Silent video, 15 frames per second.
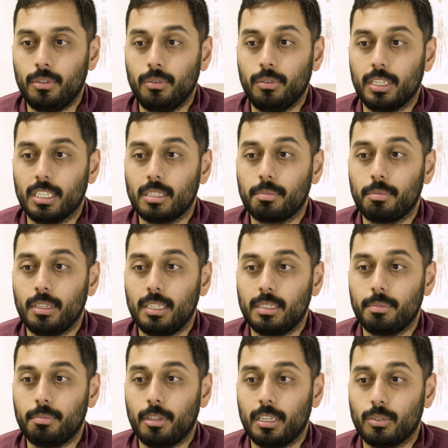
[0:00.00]
do this,
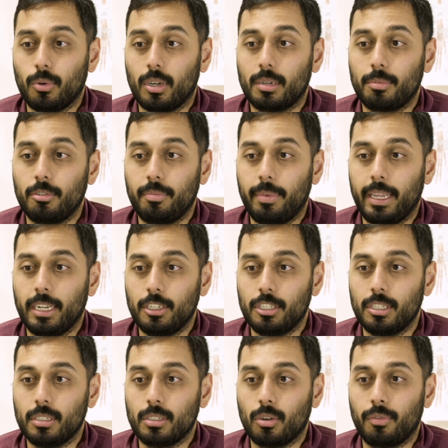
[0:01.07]
please place waterproof
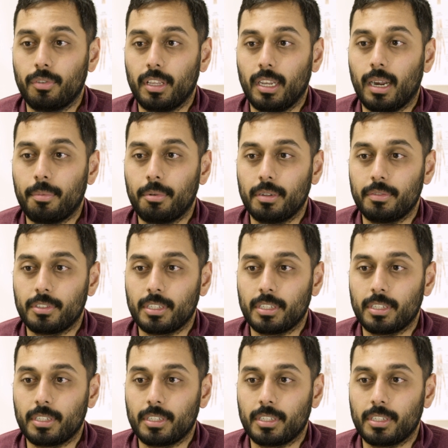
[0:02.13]
bandages over the operative